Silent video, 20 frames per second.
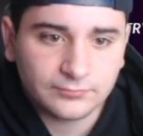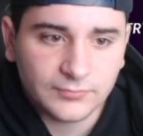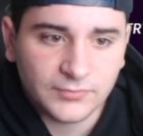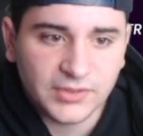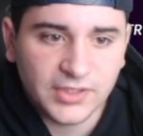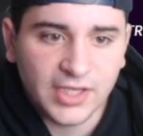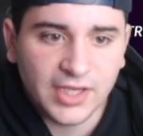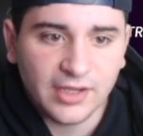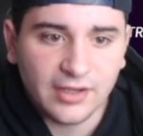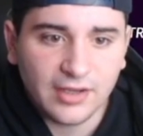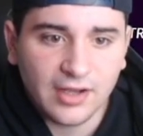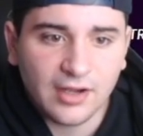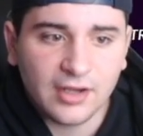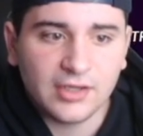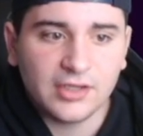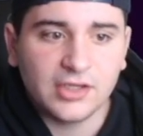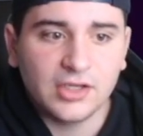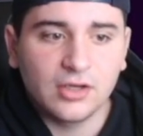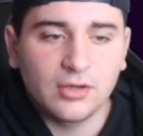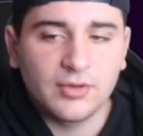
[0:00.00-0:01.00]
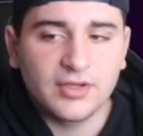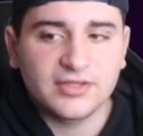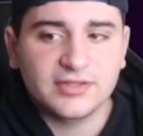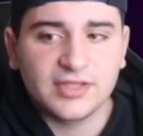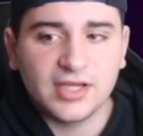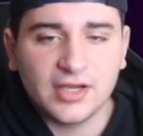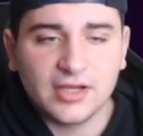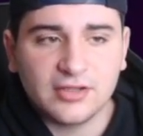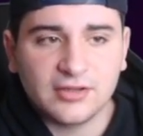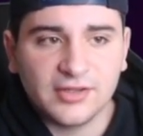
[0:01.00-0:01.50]
Yeah, I'm going to go
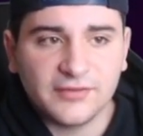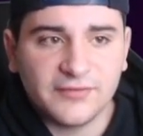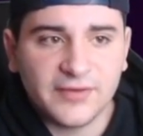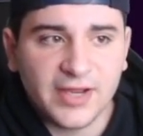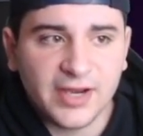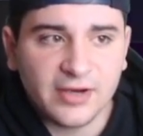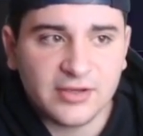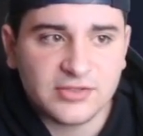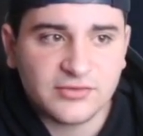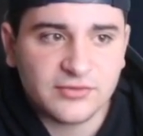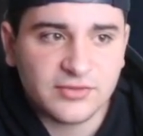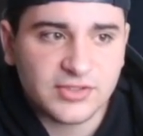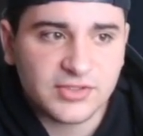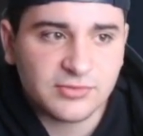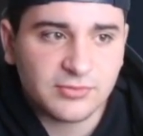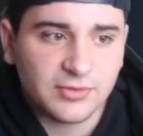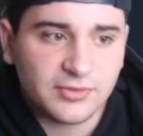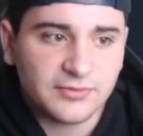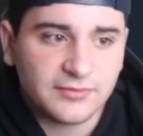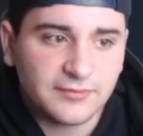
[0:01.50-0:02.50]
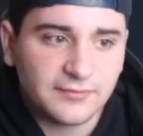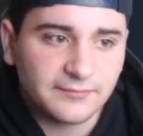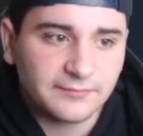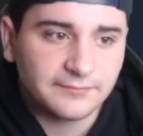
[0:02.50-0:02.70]
with uh, Cliff Harris for this one.